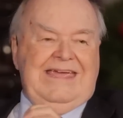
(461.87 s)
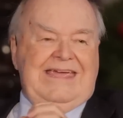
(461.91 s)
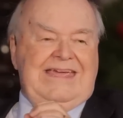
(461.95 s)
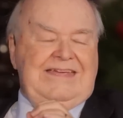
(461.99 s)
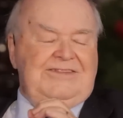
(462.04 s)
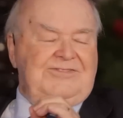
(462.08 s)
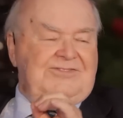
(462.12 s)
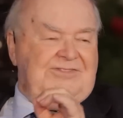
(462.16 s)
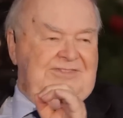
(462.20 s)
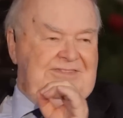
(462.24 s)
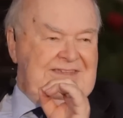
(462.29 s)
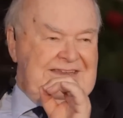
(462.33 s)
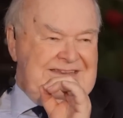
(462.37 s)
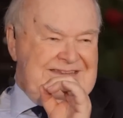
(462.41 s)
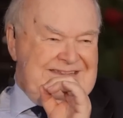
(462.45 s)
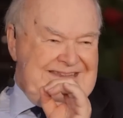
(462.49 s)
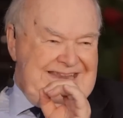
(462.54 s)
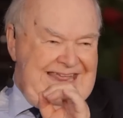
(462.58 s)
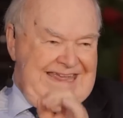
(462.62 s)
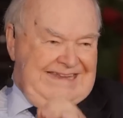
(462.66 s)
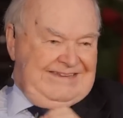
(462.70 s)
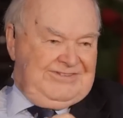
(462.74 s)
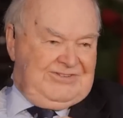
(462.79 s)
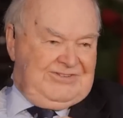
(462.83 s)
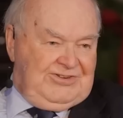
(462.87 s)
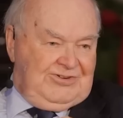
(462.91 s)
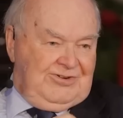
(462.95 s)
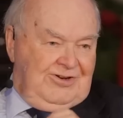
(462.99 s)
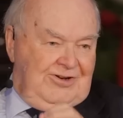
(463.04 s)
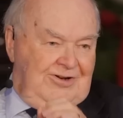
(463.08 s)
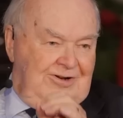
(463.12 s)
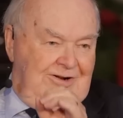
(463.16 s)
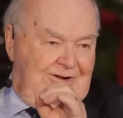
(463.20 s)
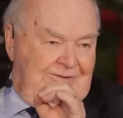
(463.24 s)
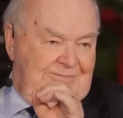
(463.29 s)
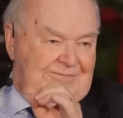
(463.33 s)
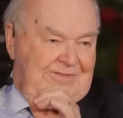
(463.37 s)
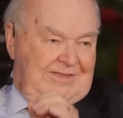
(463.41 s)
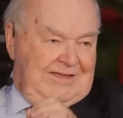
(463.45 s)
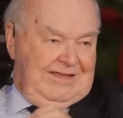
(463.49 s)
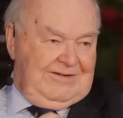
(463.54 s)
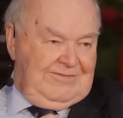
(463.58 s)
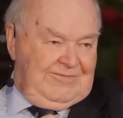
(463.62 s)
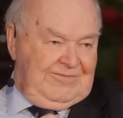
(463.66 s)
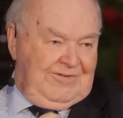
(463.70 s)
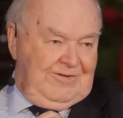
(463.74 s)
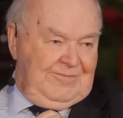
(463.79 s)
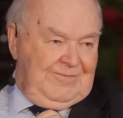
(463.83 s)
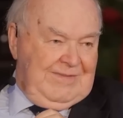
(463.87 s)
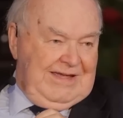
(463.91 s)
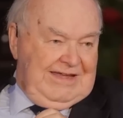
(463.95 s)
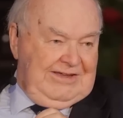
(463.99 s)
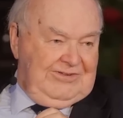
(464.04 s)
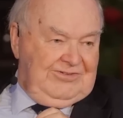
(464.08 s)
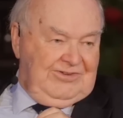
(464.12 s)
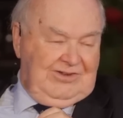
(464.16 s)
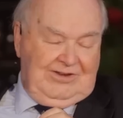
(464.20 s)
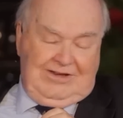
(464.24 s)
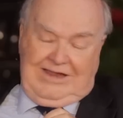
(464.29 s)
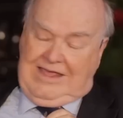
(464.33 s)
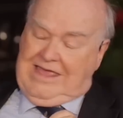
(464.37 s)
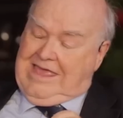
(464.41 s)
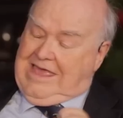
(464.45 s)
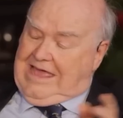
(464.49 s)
It's the nature of the information.